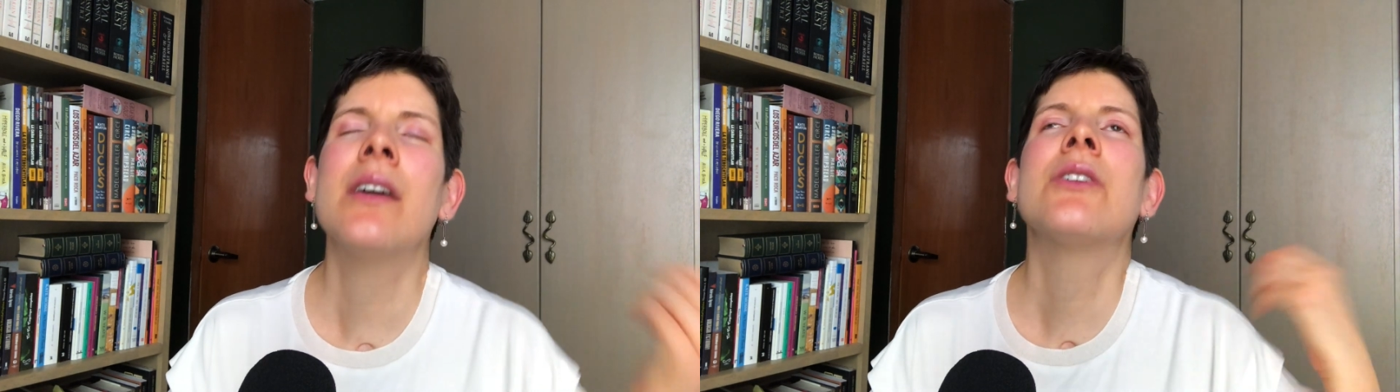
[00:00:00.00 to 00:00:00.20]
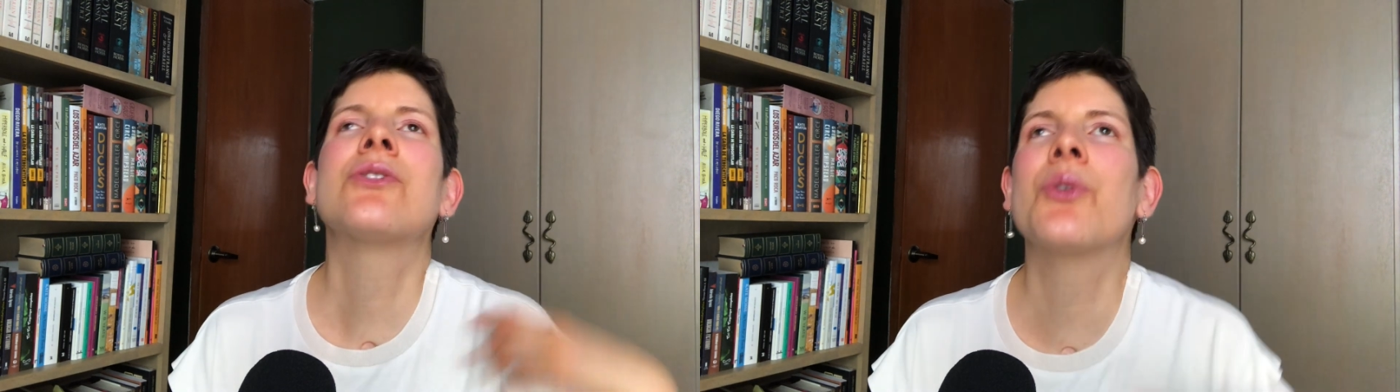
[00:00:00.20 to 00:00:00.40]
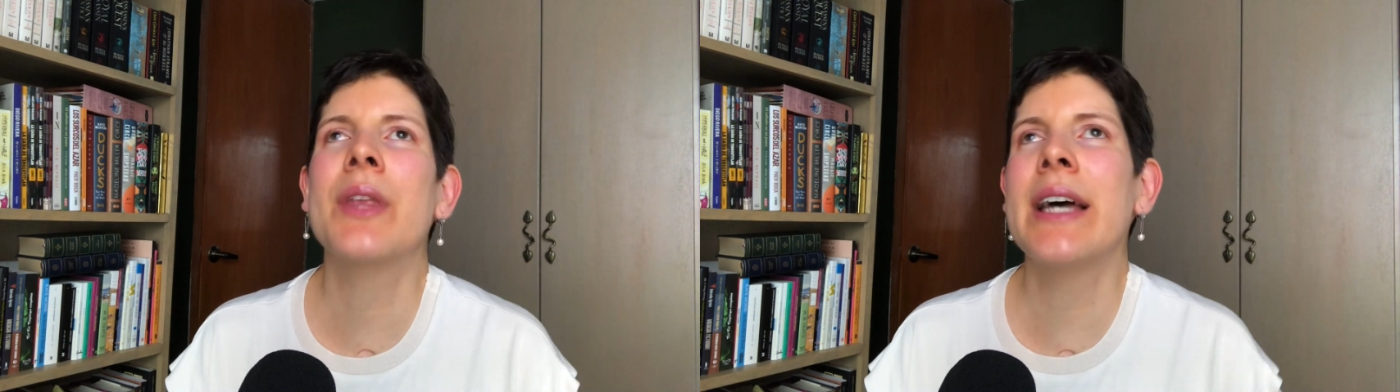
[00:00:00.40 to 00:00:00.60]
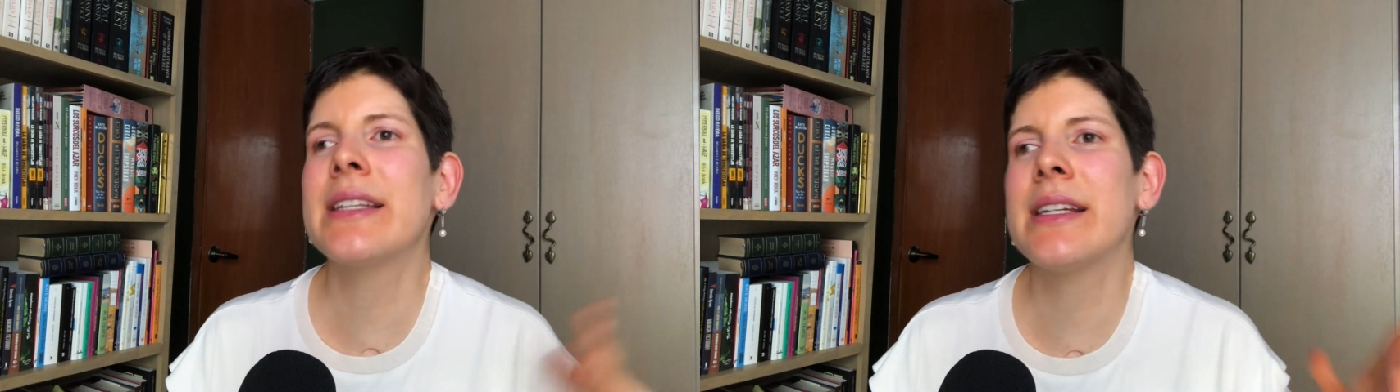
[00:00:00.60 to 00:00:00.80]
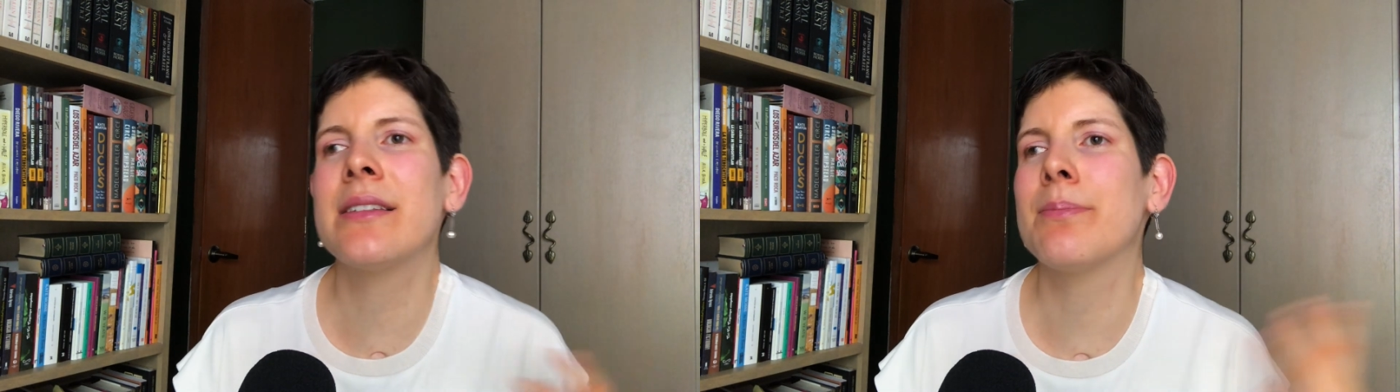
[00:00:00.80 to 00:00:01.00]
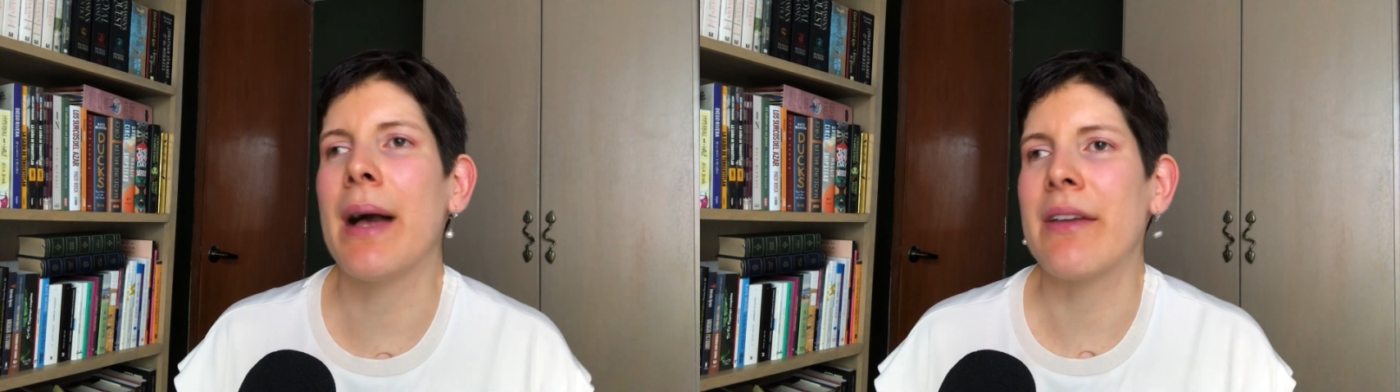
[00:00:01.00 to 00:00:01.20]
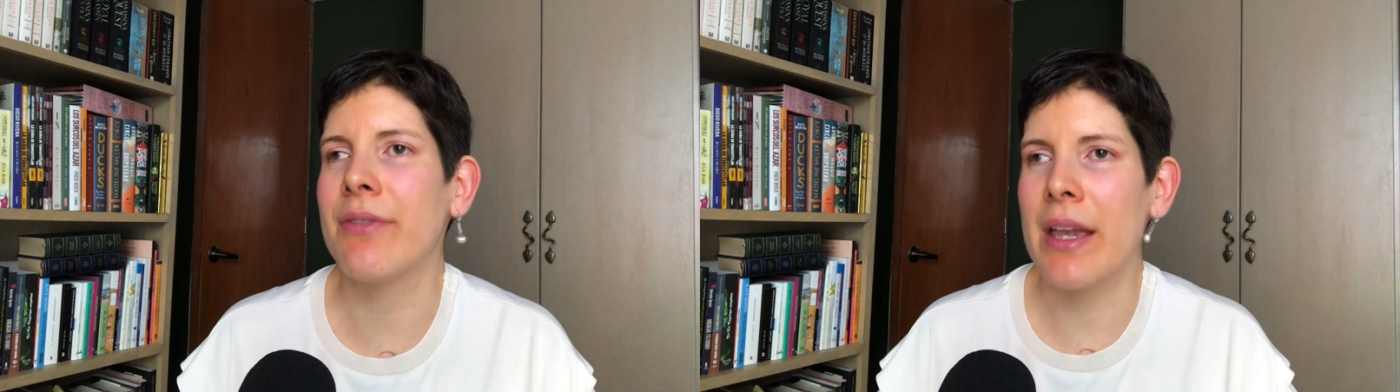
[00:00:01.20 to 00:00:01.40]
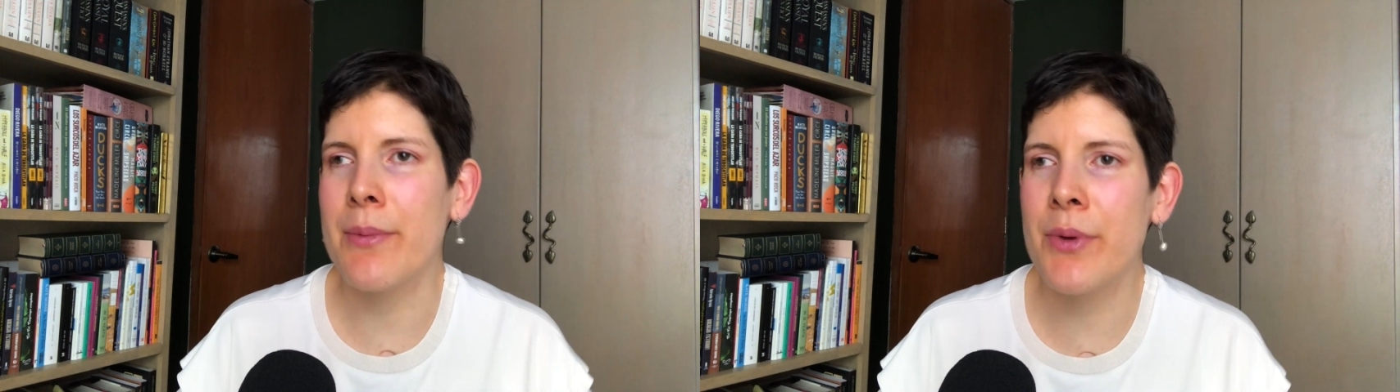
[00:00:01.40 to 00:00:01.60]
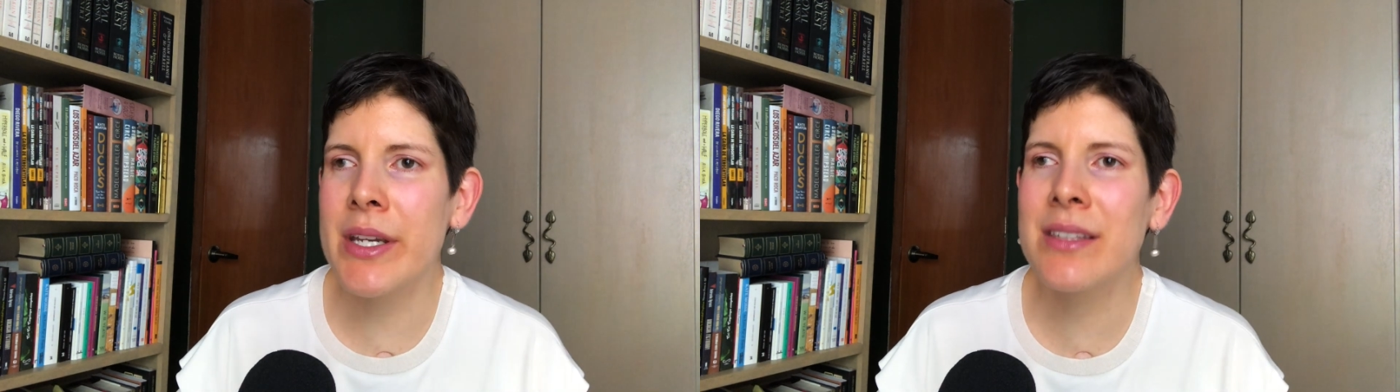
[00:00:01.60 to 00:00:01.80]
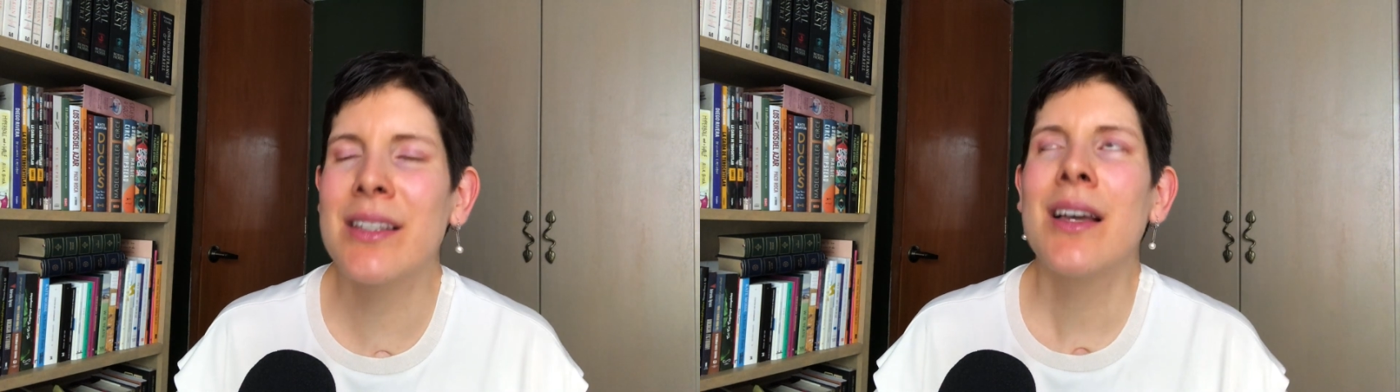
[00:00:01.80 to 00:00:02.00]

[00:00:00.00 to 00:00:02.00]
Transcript: So that is my favorite.